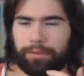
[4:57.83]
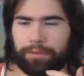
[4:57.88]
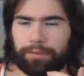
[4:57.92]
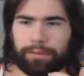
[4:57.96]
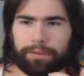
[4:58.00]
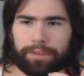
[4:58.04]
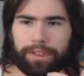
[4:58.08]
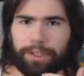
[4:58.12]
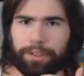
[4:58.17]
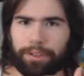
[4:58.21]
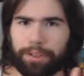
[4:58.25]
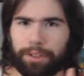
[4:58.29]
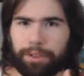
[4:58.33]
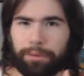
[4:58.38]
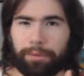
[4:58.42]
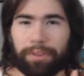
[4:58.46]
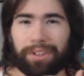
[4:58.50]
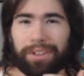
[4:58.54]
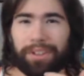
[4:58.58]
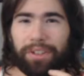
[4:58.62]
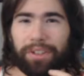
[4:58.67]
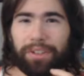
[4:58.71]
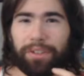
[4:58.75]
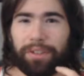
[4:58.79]
dealing with
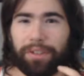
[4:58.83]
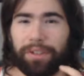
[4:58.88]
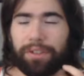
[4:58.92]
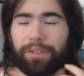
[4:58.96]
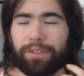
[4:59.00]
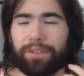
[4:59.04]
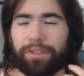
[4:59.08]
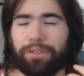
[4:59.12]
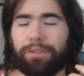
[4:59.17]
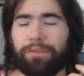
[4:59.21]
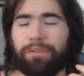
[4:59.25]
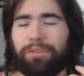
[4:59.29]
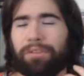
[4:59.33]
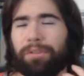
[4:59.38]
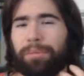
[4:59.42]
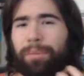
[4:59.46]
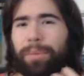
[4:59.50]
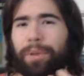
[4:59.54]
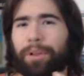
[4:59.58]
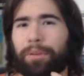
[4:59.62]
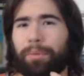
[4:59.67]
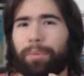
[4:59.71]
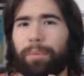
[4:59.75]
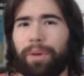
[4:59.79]
this issue for
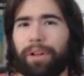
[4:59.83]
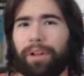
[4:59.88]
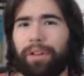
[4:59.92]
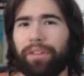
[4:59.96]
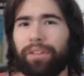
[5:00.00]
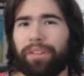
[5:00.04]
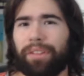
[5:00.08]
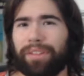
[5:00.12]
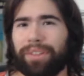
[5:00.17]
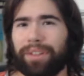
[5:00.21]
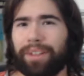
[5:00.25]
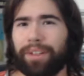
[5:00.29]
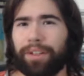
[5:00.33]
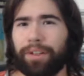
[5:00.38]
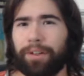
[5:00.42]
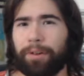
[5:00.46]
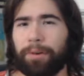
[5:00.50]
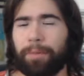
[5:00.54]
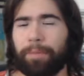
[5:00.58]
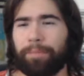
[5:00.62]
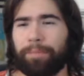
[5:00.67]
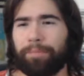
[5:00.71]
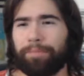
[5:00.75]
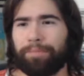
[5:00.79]
about a month
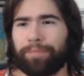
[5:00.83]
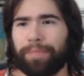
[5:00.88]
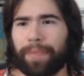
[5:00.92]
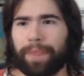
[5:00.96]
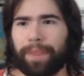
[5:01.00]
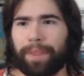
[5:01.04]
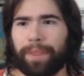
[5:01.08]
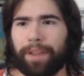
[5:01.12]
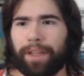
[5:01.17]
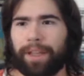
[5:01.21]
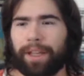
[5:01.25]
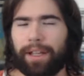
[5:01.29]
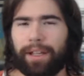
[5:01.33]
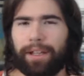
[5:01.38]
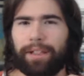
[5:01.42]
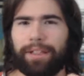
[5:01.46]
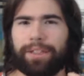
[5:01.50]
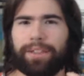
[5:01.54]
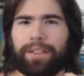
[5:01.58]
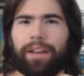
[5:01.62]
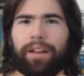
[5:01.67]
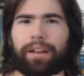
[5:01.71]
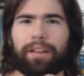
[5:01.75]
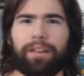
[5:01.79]
now, and it's
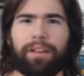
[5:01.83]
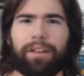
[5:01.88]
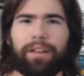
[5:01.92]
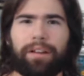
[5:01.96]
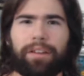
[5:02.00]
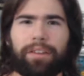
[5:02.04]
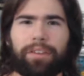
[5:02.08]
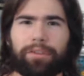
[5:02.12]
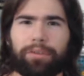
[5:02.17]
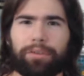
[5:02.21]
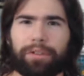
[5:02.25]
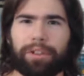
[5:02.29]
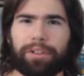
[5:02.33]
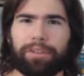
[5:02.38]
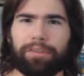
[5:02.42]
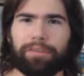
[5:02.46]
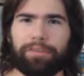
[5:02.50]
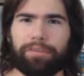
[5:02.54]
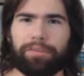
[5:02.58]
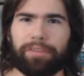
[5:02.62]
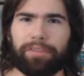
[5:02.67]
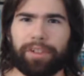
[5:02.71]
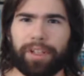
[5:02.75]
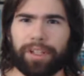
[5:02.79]
kind of gone through different
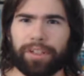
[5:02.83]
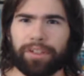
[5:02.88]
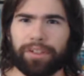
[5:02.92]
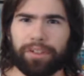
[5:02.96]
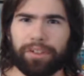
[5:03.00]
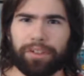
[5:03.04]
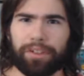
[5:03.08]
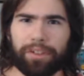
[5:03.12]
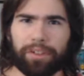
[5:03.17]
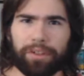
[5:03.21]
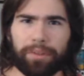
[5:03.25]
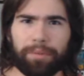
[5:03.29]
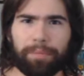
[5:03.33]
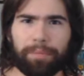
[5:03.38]
phases.